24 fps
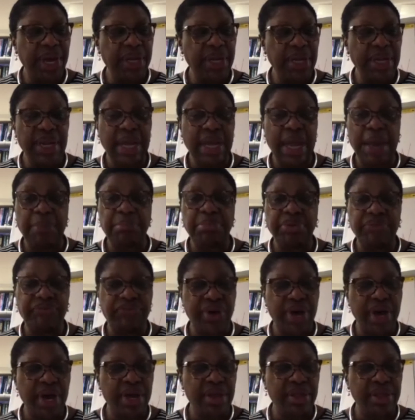and
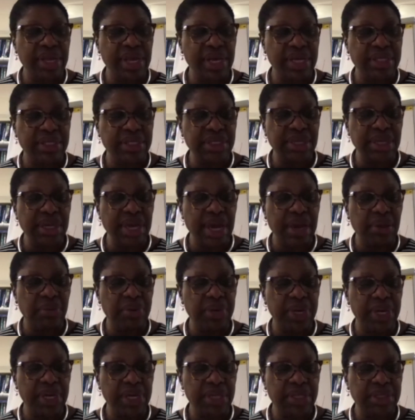amplify these
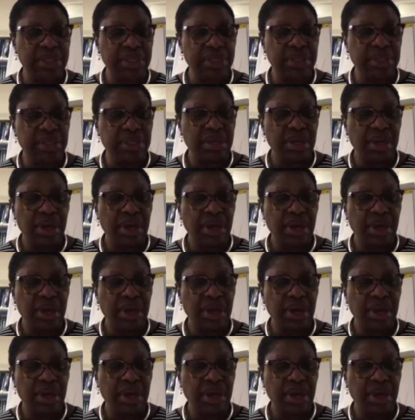inequities.